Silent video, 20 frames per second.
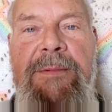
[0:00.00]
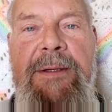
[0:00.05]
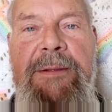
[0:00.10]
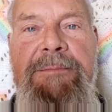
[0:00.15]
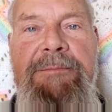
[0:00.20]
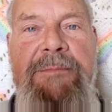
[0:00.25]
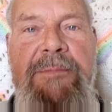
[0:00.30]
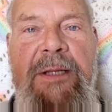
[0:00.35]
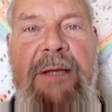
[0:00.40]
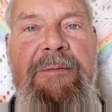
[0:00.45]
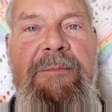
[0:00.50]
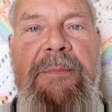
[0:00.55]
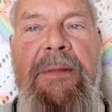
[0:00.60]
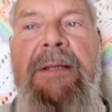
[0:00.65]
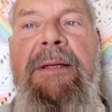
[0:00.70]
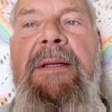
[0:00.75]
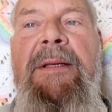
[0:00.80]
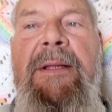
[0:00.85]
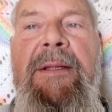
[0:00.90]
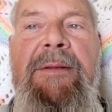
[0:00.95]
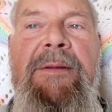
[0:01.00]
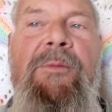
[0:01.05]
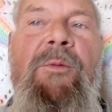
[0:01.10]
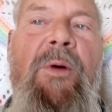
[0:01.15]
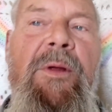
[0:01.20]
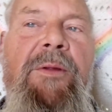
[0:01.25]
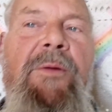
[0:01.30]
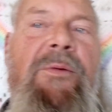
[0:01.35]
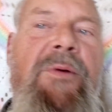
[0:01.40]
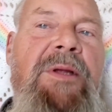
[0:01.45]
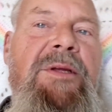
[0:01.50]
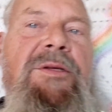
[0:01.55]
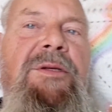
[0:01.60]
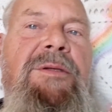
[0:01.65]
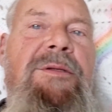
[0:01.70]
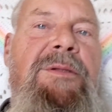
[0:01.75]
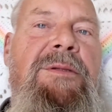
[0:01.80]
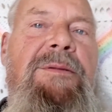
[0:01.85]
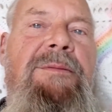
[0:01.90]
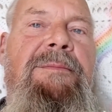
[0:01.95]
I love one of the
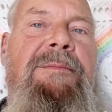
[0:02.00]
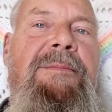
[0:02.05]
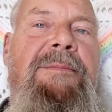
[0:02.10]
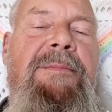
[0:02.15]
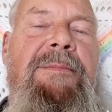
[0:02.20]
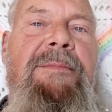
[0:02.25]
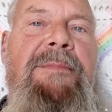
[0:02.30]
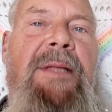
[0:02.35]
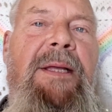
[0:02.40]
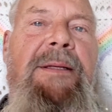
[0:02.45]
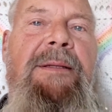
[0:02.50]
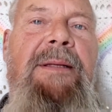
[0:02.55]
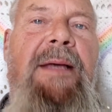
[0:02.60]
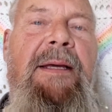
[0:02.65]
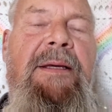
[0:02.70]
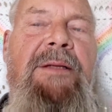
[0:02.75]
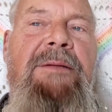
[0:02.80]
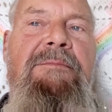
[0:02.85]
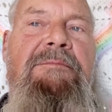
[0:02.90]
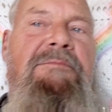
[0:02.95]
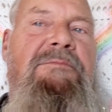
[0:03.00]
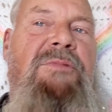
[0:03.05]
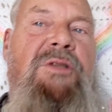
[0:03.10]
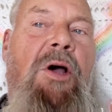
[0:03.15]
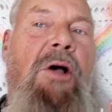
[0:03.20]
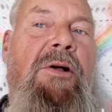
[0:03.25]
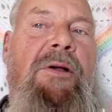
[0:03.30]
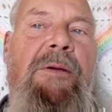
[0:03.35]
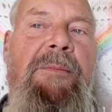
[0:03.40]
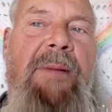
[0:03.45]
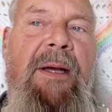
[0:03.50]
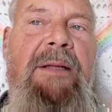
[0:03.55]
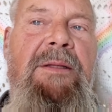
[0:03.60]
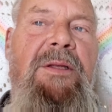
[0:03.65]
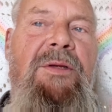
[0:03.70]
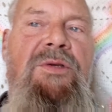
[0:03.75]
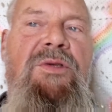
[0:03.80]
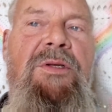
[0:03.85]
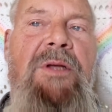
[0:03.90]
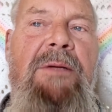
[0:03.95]
reasons that I can talk about
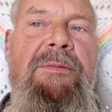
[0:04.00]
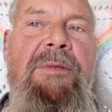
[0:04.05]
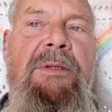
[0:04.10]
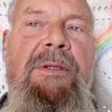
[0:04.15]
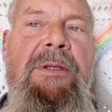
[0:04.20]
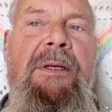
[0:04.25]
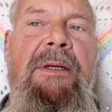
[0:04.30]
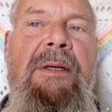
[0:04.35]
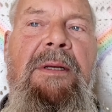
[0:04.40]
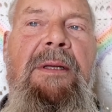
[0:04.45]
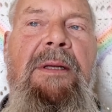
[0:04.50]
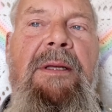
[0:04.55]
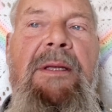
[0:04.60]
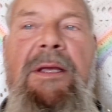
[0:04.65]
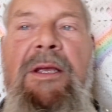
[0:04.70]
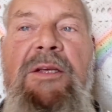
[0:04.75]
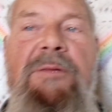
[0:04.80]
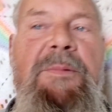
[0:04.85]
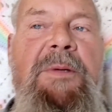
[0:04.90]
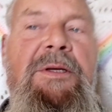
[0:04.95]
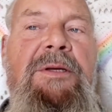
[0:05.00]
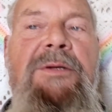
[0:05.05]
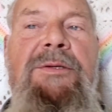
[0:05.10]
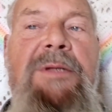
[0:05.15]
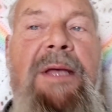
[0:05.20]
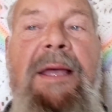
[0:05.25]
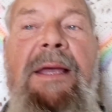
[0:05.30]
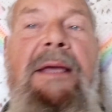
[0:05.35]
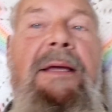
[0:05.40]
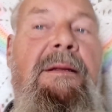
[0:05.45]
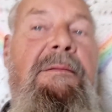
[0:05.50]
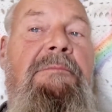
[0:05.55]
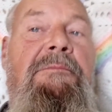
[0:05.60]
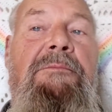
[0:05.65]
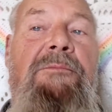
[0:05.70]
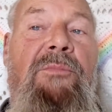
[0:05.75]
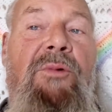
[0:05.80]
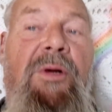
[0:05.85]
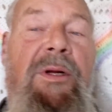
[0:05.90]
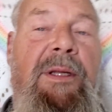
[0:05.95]
this subject is because I had
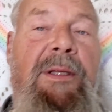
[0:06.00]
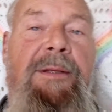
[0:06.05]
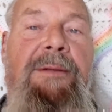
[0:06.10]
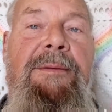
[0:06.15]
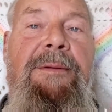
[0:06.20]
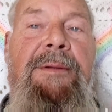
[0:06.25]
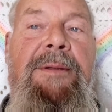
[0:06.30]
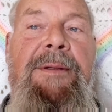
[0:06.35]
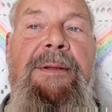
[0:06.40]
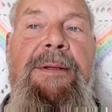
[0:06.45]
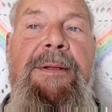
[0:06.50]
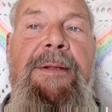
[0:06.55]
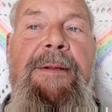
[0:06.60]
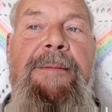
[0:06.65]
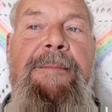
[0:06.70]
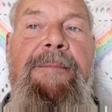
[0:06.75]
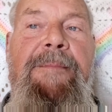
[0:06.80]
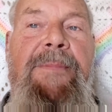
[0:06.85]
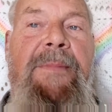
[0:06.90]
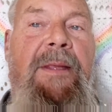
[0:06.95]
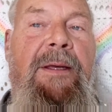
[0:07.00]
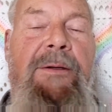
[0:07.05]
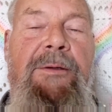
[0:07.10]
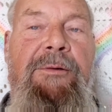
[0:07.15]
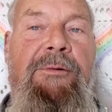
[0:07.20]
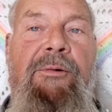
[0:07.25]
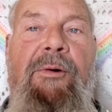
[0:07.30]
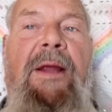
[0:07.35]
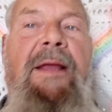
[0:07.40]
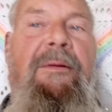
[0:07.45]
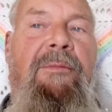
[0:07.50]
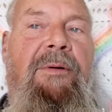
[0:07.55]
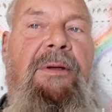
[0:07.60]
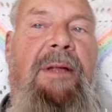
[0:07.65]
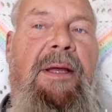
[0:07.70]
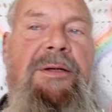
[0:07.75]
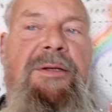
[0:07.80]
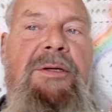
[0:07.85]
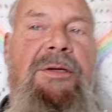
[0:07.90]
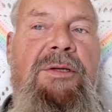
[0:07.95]
a great
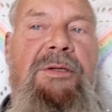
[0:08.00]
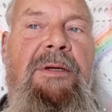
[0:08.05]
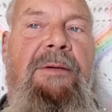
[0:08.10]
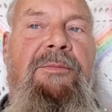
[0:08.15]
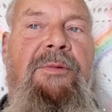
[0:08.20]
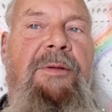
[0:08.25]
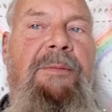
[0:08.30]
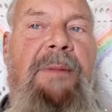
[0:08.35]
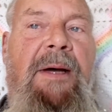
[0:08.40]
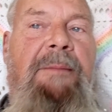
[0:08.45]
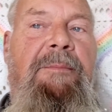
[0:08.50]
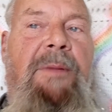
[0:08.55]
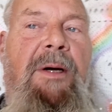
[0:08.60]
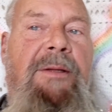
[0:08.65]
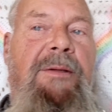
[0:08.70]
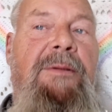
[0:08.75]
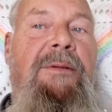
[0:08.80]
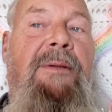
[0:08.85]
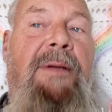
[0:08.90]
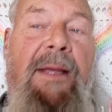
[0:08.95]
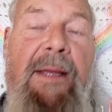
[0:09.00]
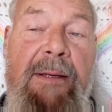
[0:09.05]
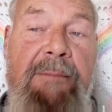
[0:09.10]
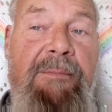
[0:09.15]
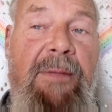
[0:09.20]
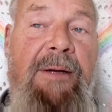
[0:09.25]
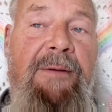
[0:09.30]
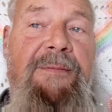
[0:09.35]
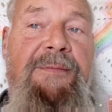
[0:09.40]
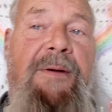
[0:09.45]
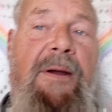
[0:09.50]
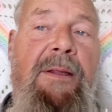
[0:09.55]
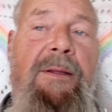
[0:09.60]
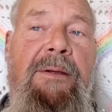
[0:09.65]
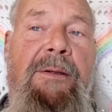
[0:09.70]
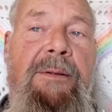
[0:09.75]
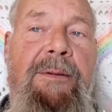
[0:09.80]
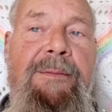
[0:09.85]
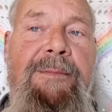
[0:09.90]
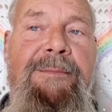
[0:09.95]
relationship with my mother and my
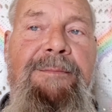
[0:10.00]
father,